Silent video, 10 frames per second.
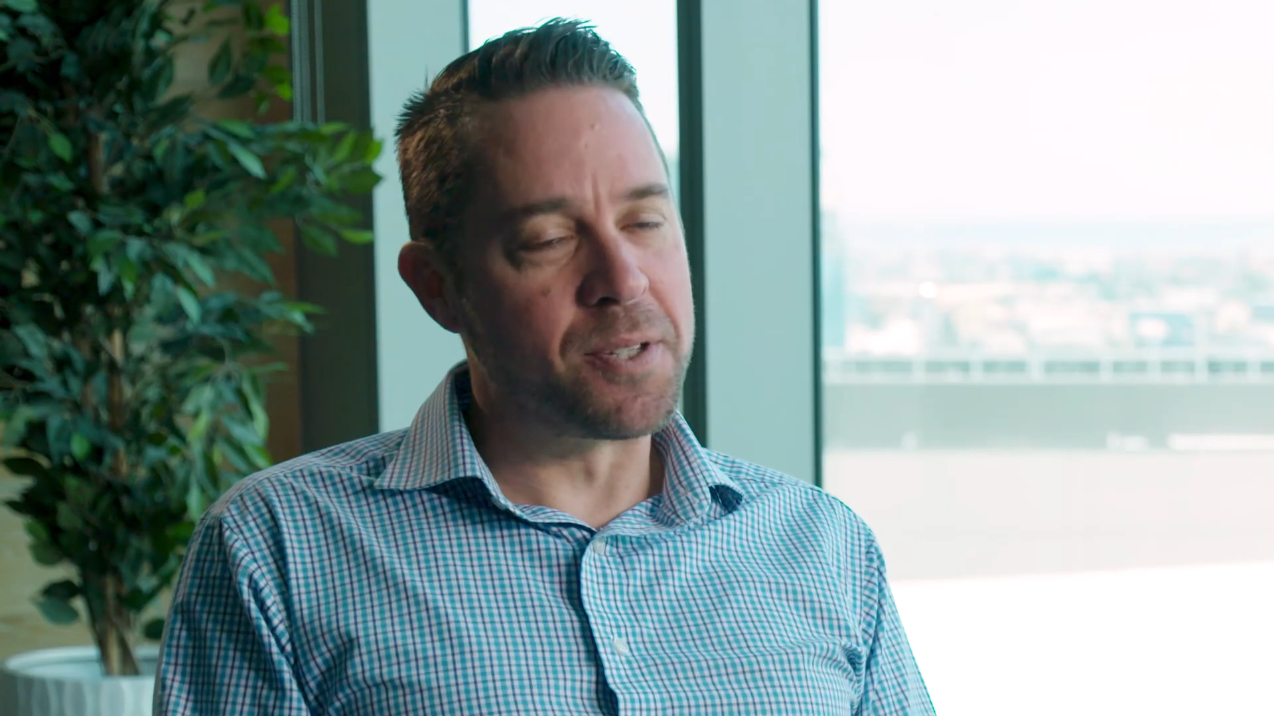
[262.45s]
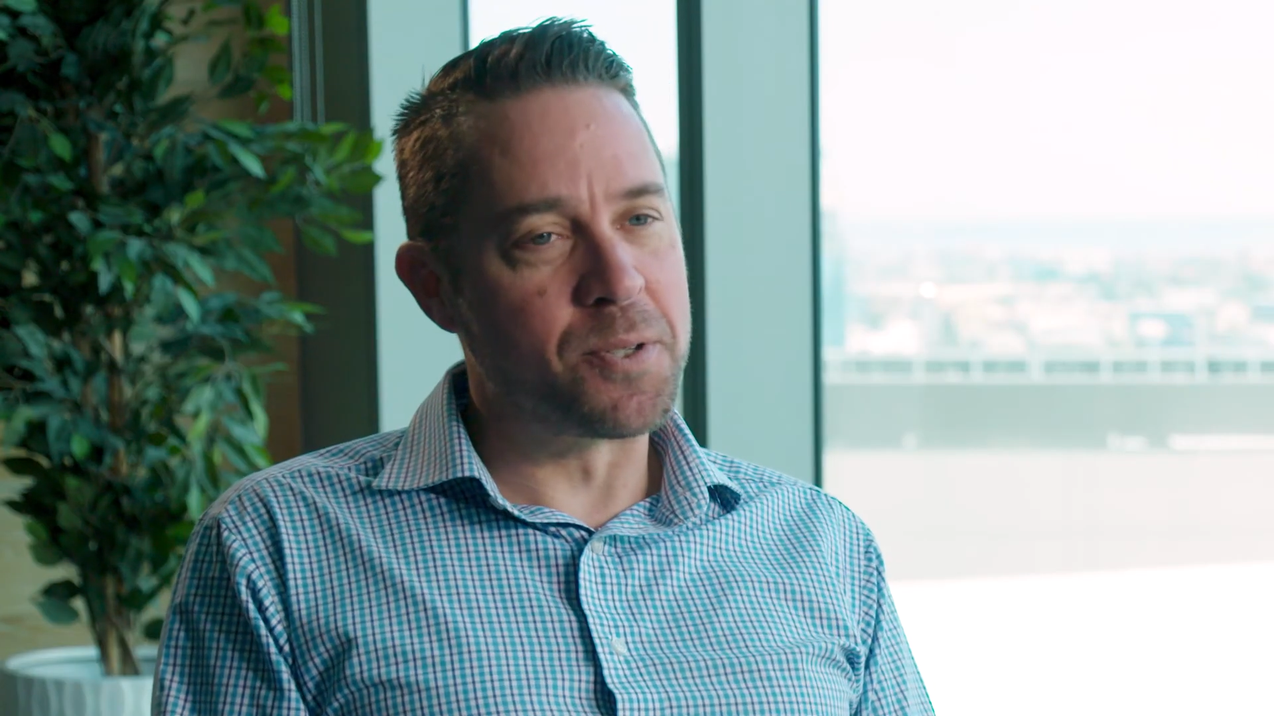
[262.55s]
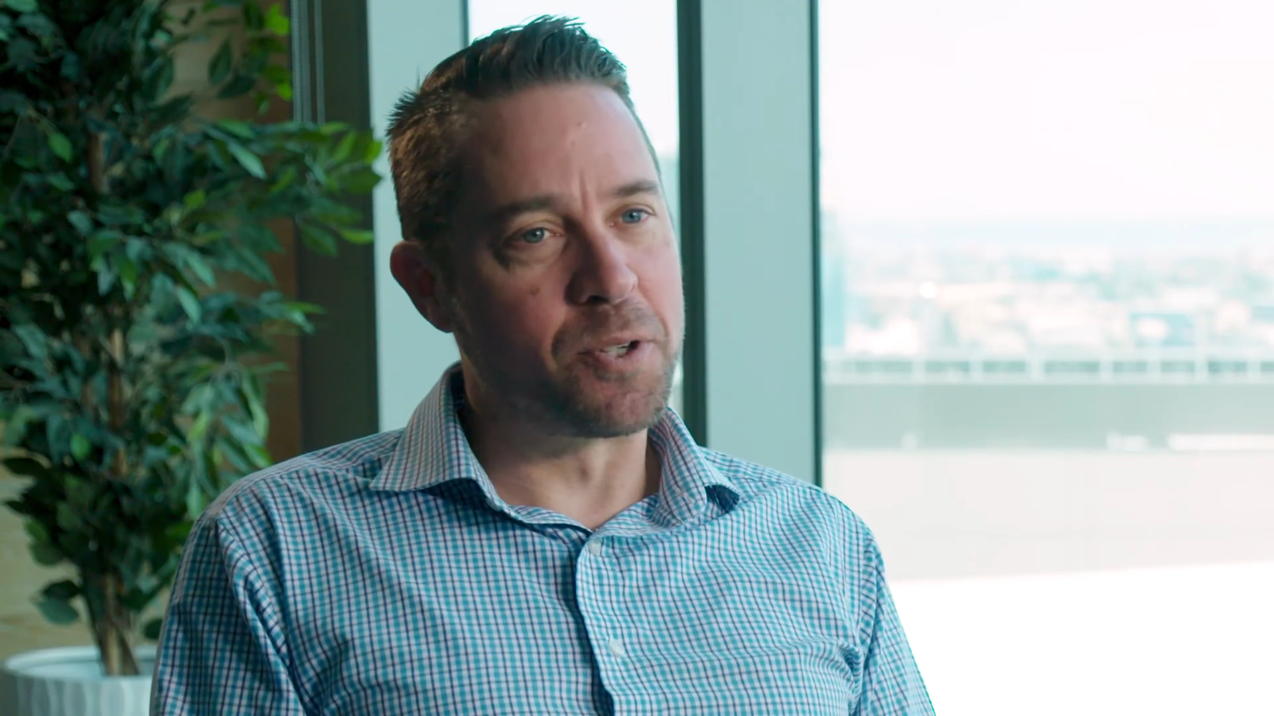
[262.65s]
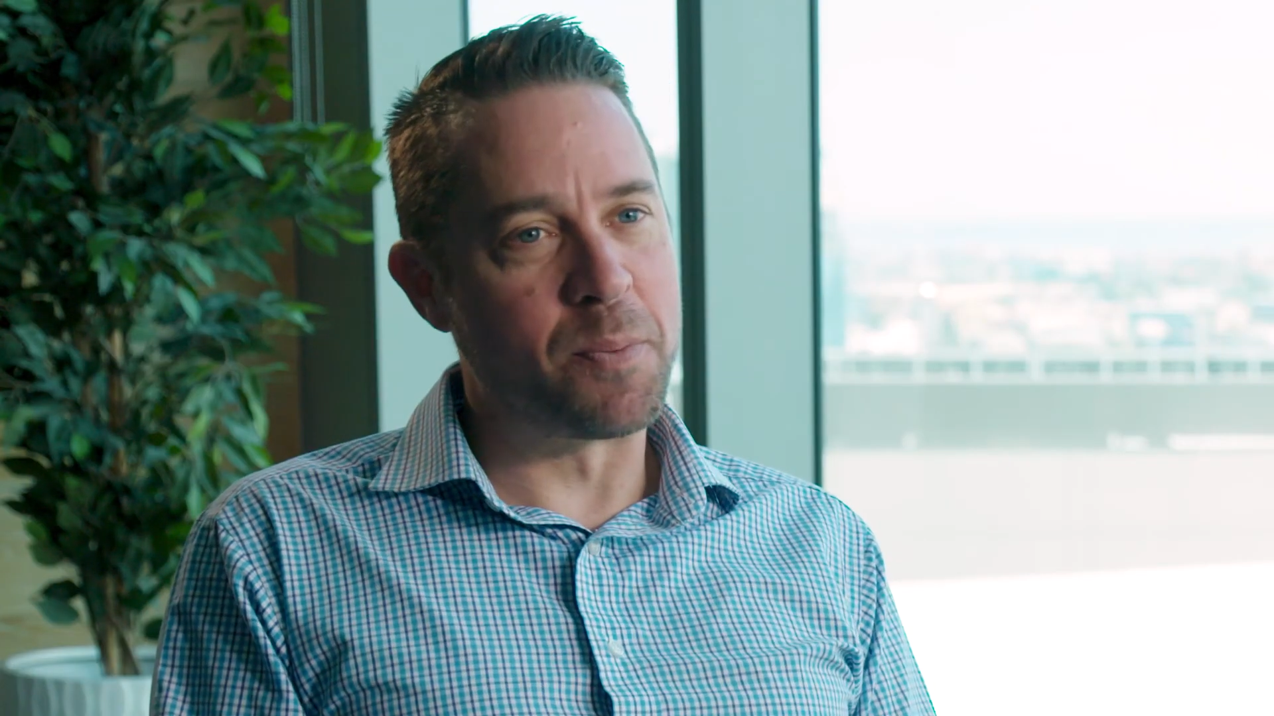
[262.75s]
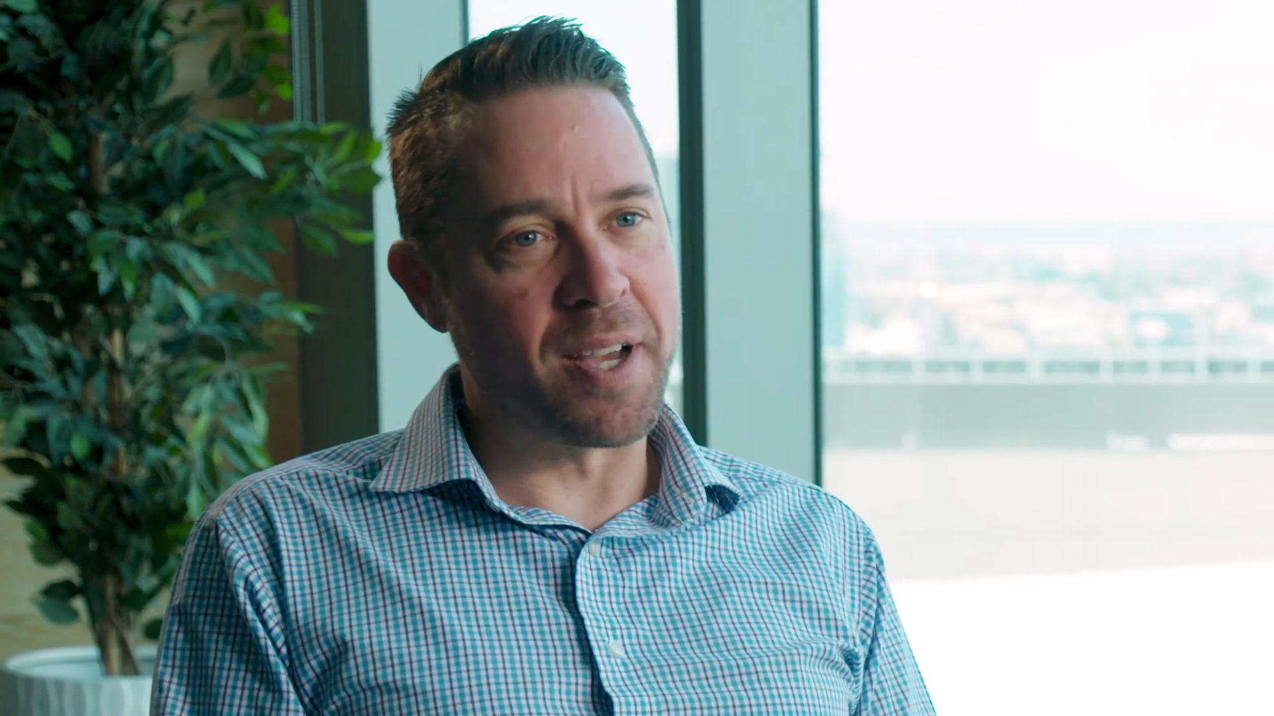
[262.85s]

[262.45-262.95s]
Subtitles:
we're going to talk